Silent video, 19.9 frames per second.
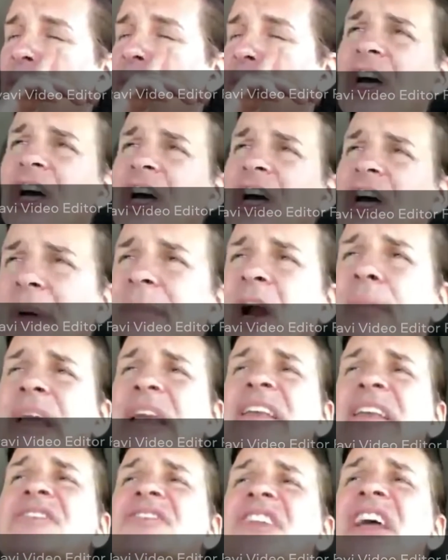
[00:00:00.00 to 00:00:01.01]
other
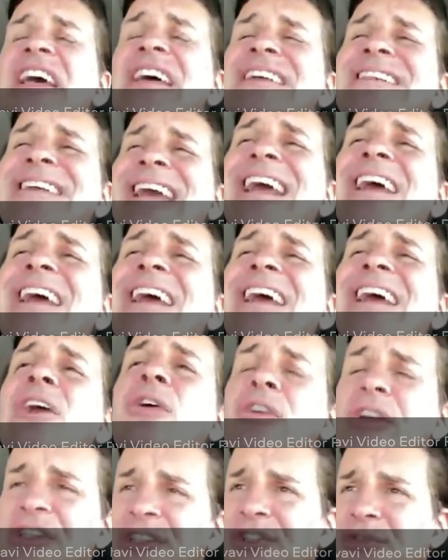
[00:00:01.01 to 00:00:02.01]
countries might be our biggest
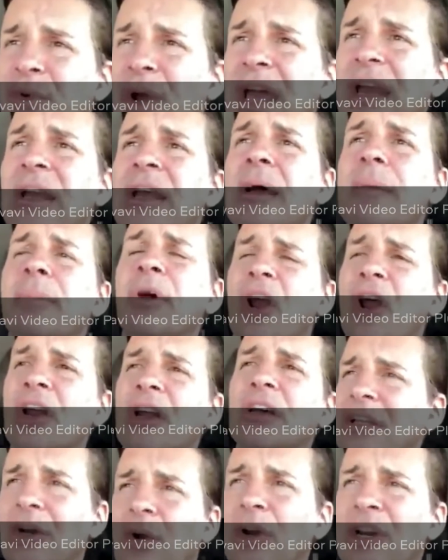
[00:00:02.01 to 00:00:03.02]
terrorist threat, but on
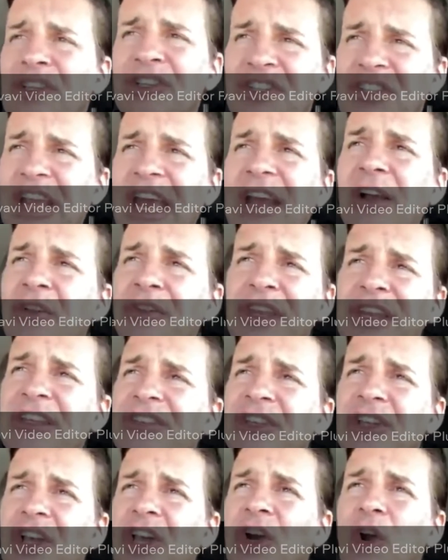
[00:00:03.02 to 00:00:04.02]
a scale that
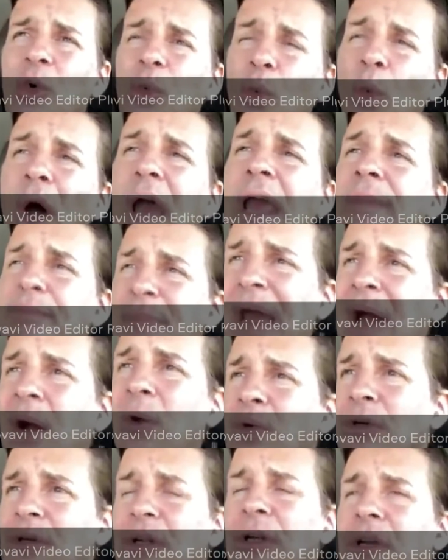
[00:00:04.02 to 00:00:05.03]
isn't going to wipe
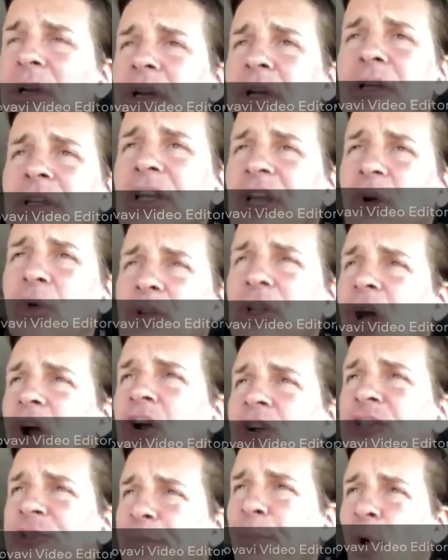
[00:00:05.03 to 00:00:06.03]
out
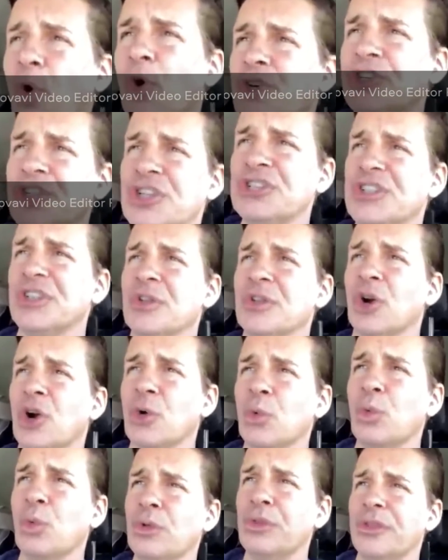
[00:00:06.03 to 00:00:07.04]
large portions of
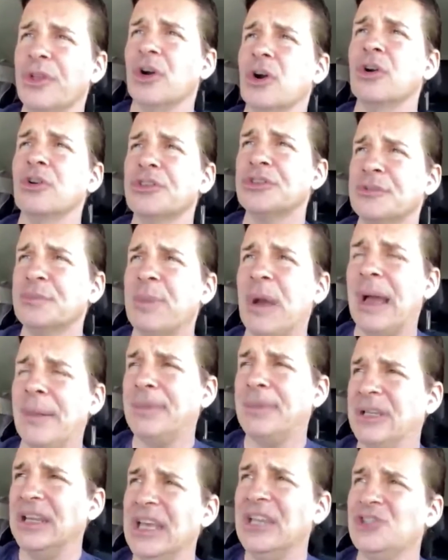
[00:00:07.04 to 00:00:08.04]
the Earth's
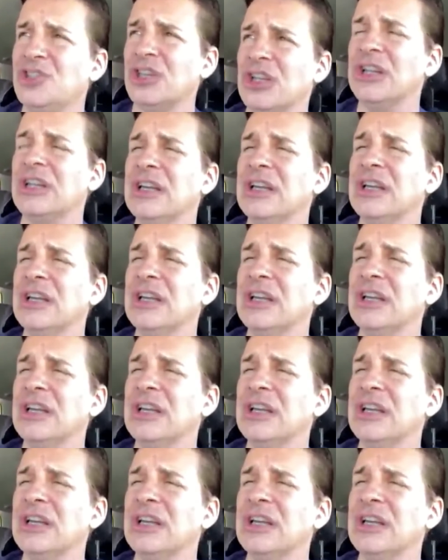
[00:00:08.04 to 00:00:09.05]
population,
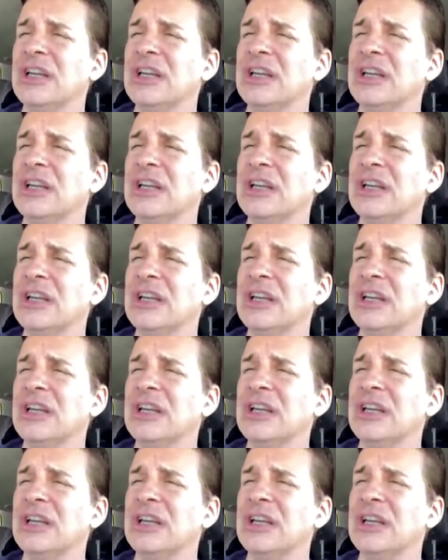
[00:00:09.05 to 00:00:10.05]
allies and enemies
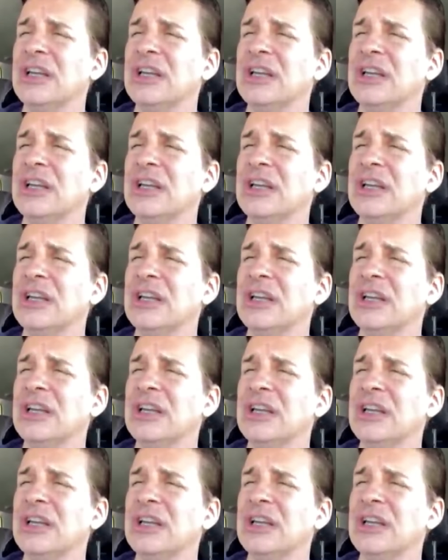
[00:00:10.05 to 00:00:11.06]
alike.
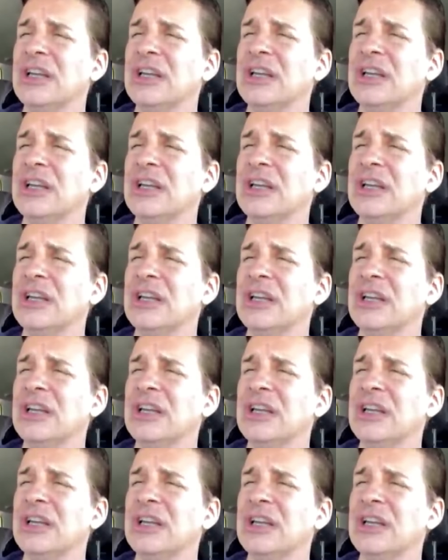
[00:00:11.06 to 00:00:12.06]
Climate change
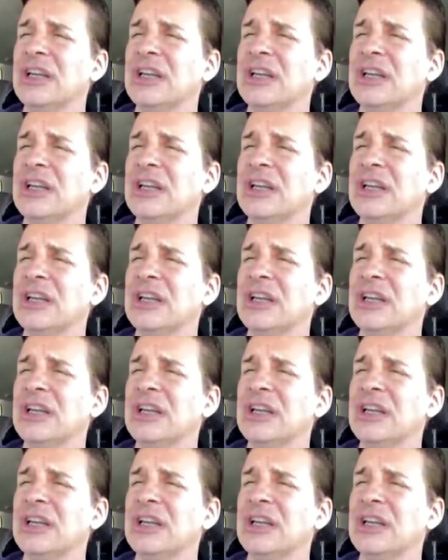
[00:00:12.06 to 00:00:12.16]
is,